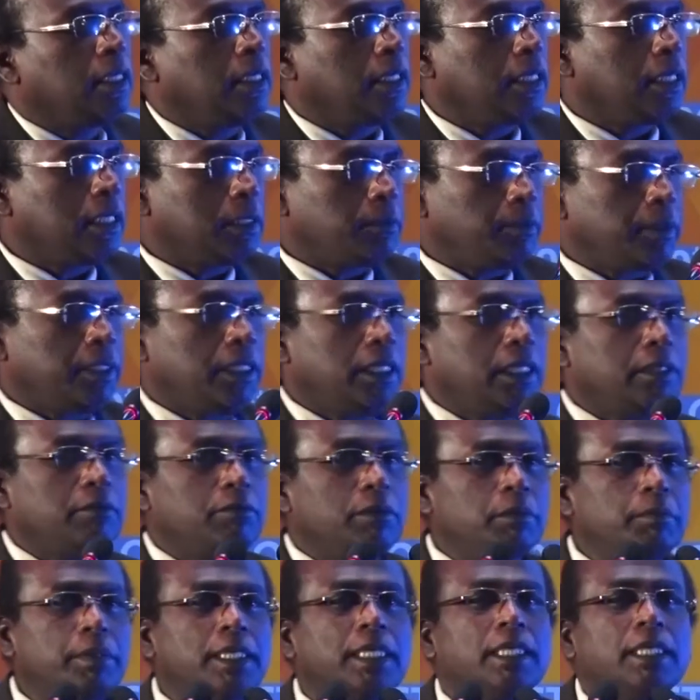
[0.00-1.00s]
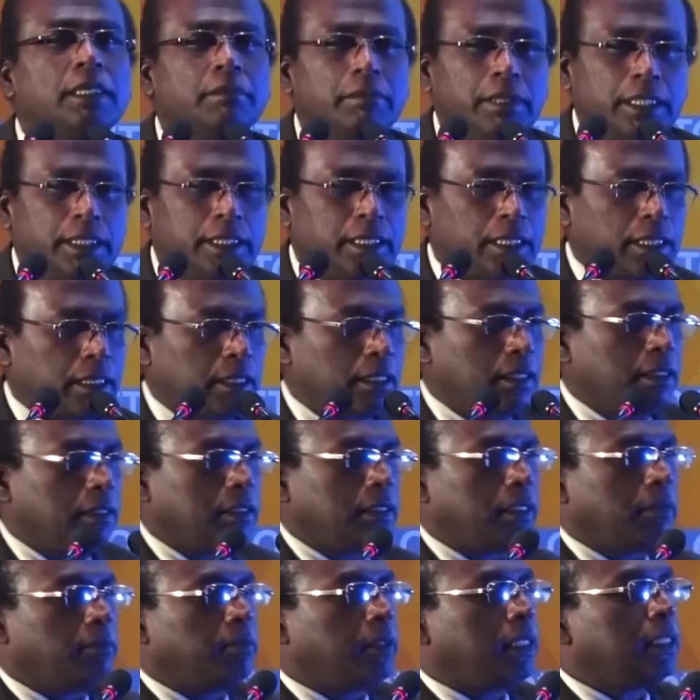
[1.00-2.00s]
Especially in women in imaging,
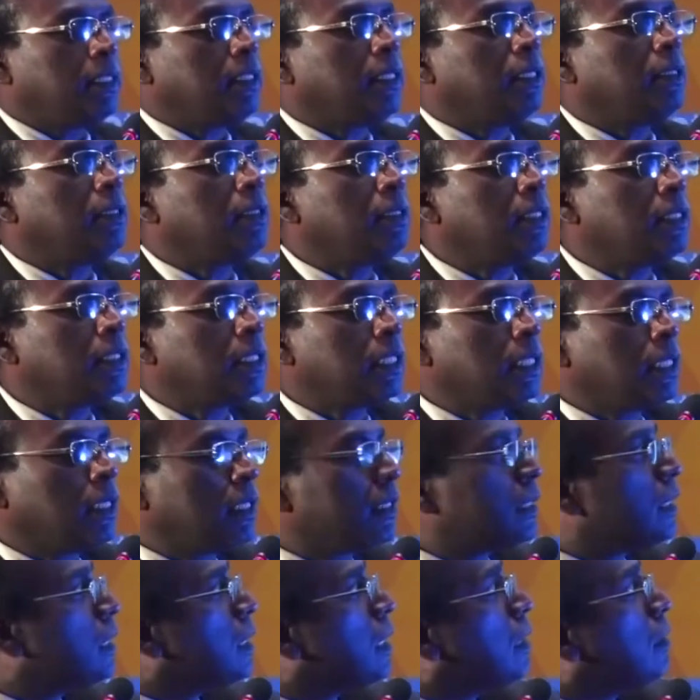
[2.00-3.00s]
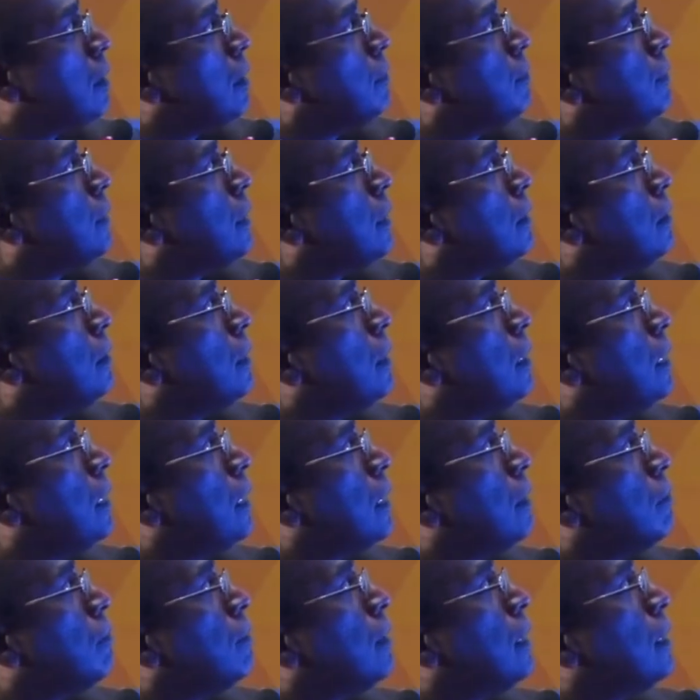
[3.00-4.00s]
the breast attenuation causes a lot of
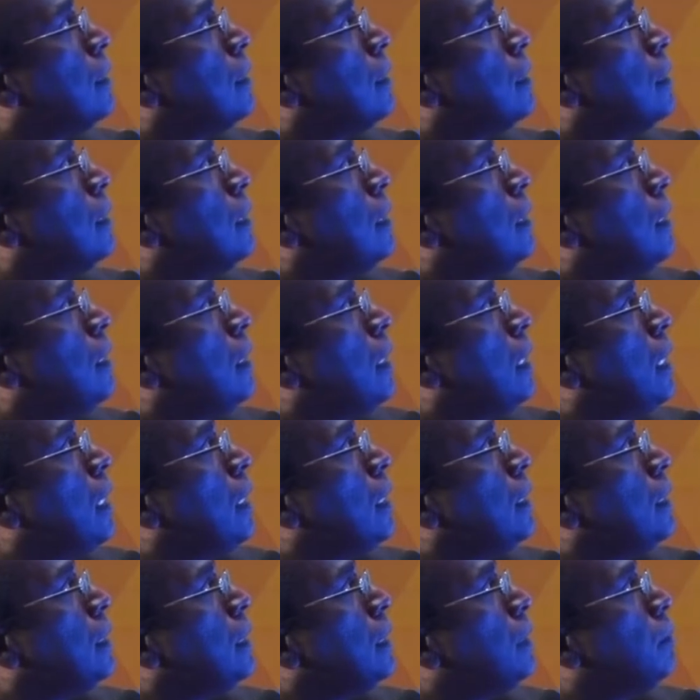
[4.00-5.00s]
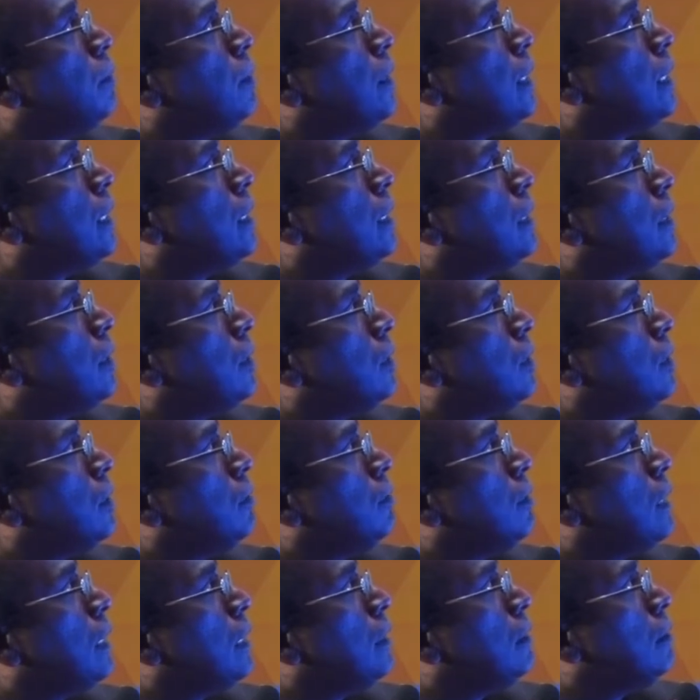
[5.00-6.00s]
interference, and this particular tissue
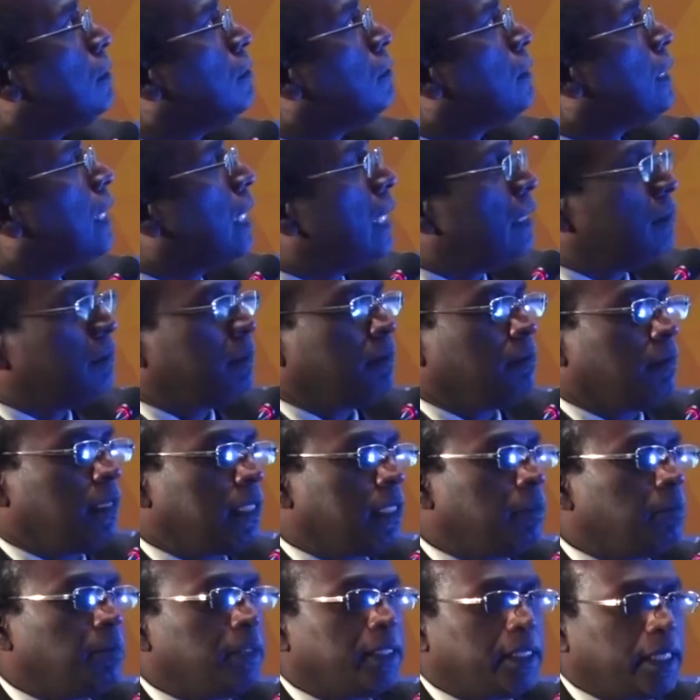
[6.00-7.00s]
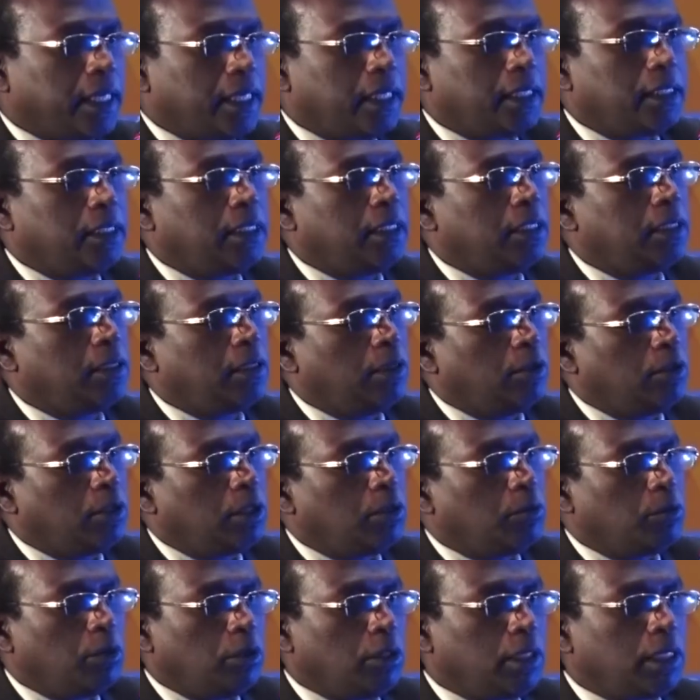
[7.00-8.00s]
we are having multiple strategies how
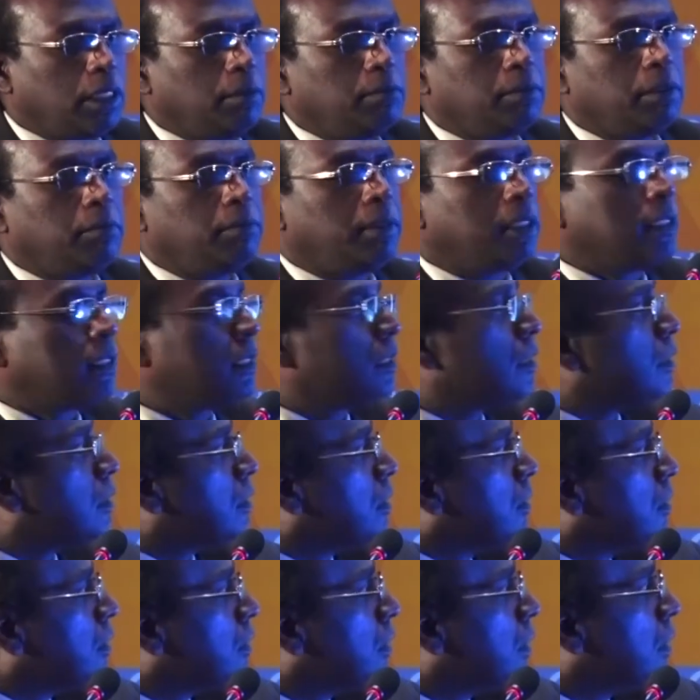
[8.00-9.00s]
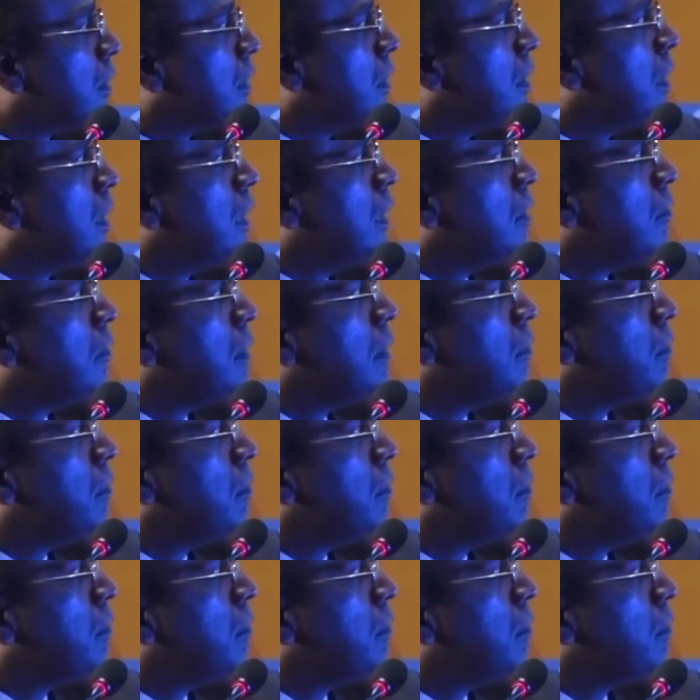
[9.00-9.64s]
to overcome the breast attenuation. We'll